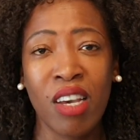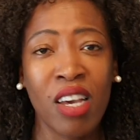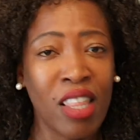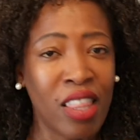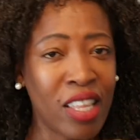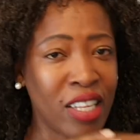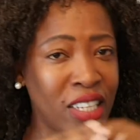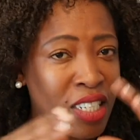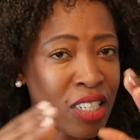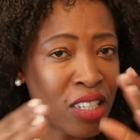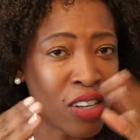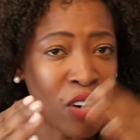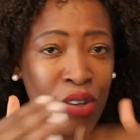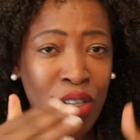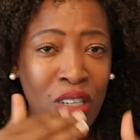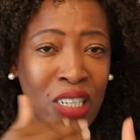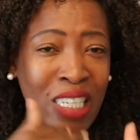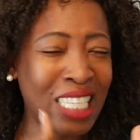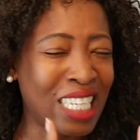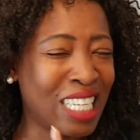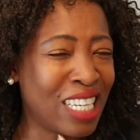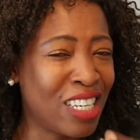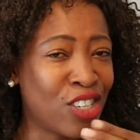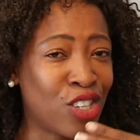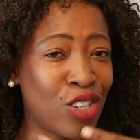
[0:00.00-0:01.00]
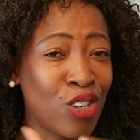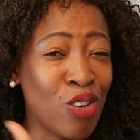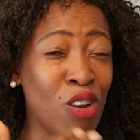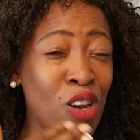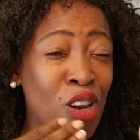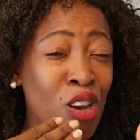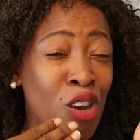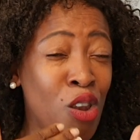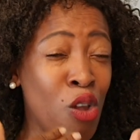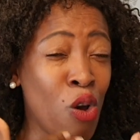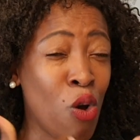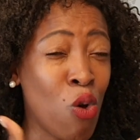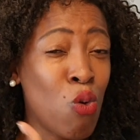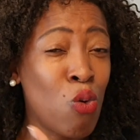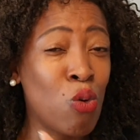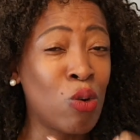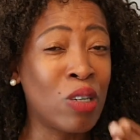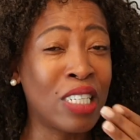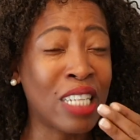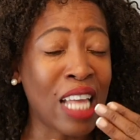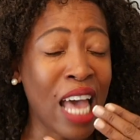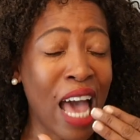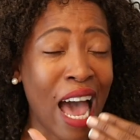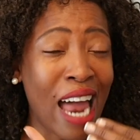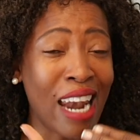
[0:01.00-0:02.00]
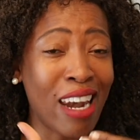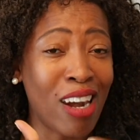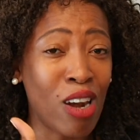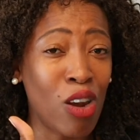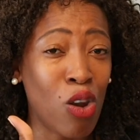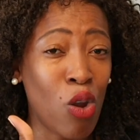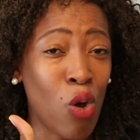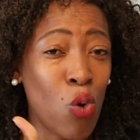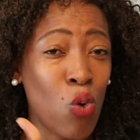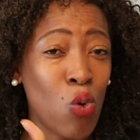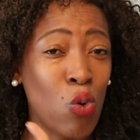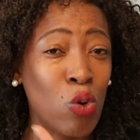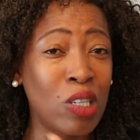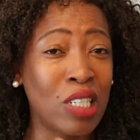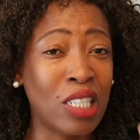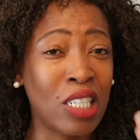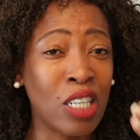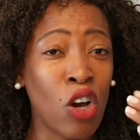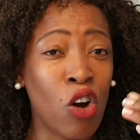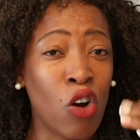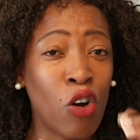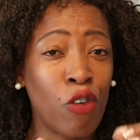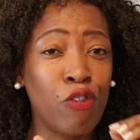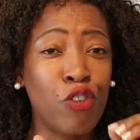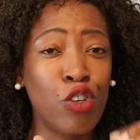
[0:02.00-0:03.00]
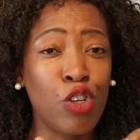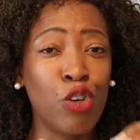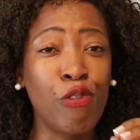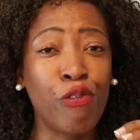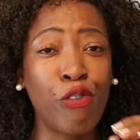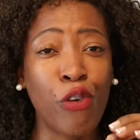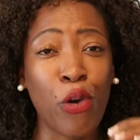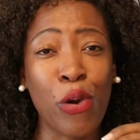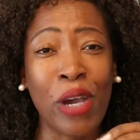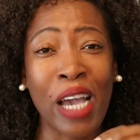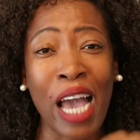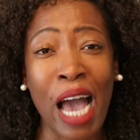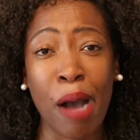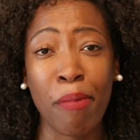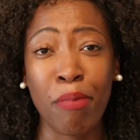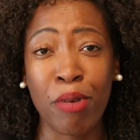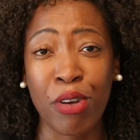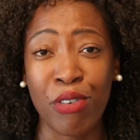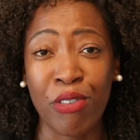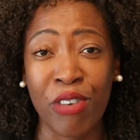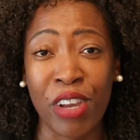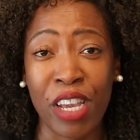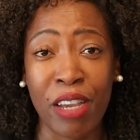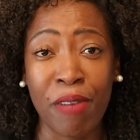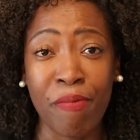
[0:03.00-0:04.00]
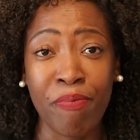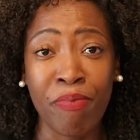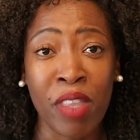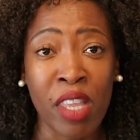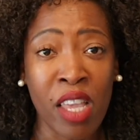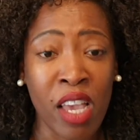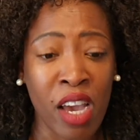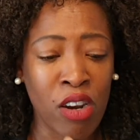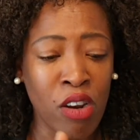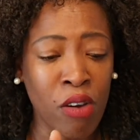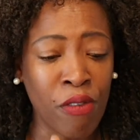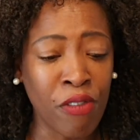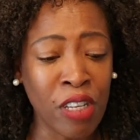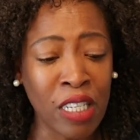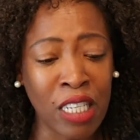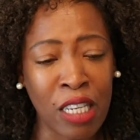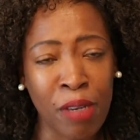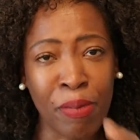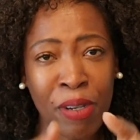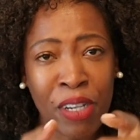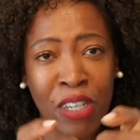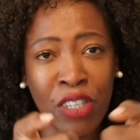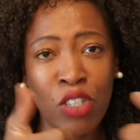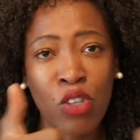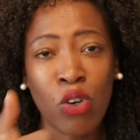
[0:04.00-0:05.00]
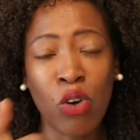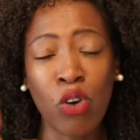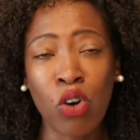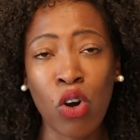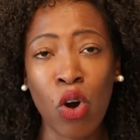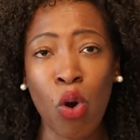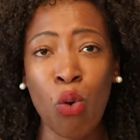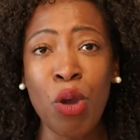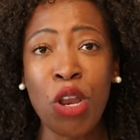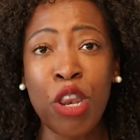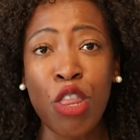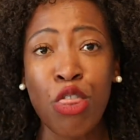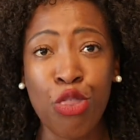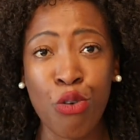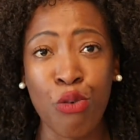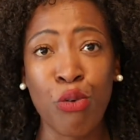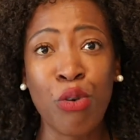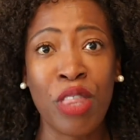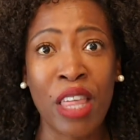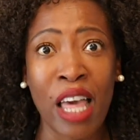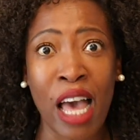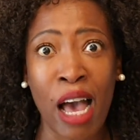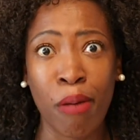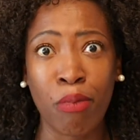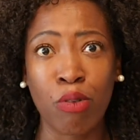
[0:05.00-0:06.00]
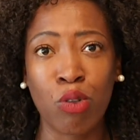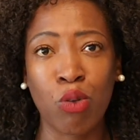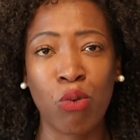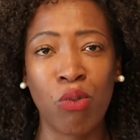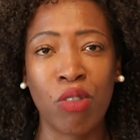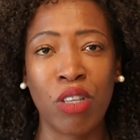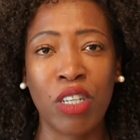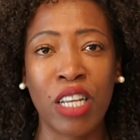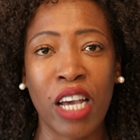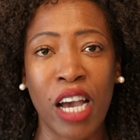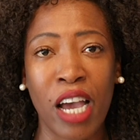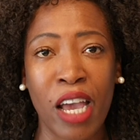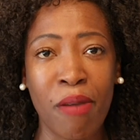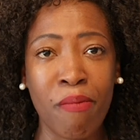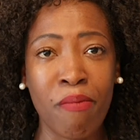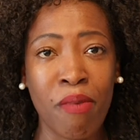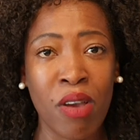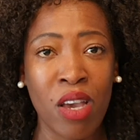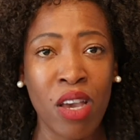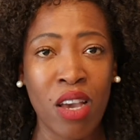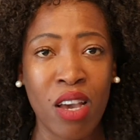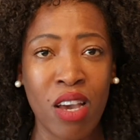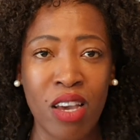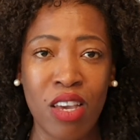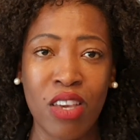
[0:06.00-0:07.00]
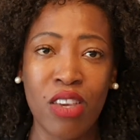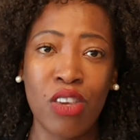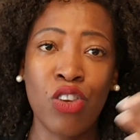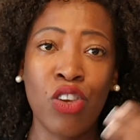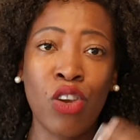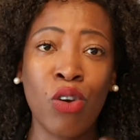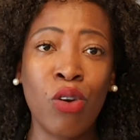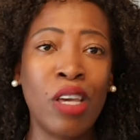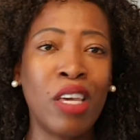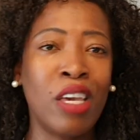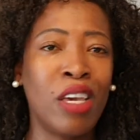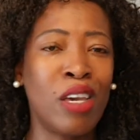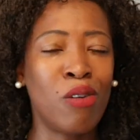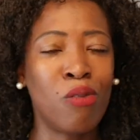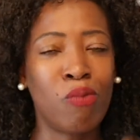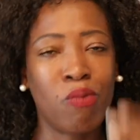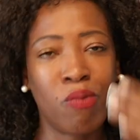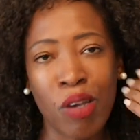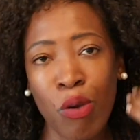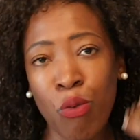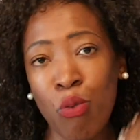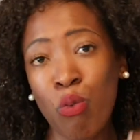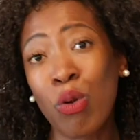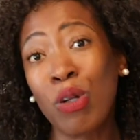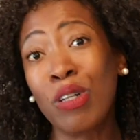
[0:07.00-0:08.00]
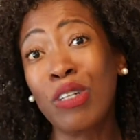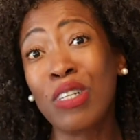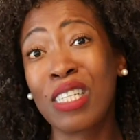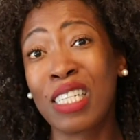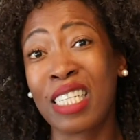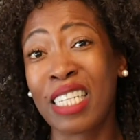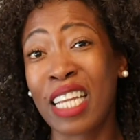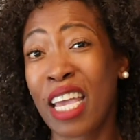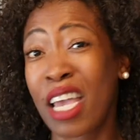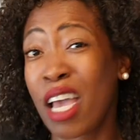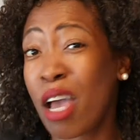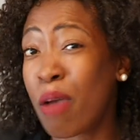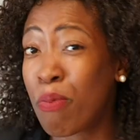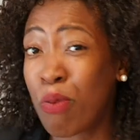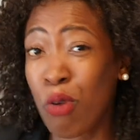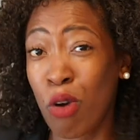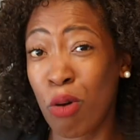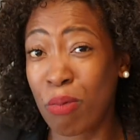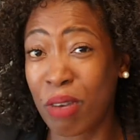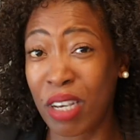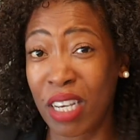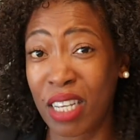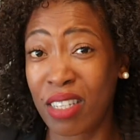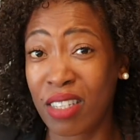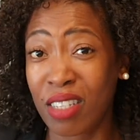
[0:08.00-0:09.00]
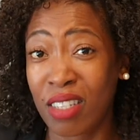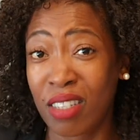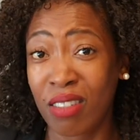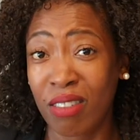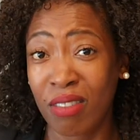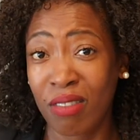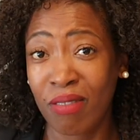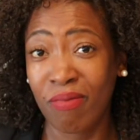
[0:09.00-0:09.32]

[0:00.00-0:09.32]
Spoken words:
This is going to teach you loads and loads of new vocabulary. And obviously because you're going through the apps all the time, it will stay, I promise.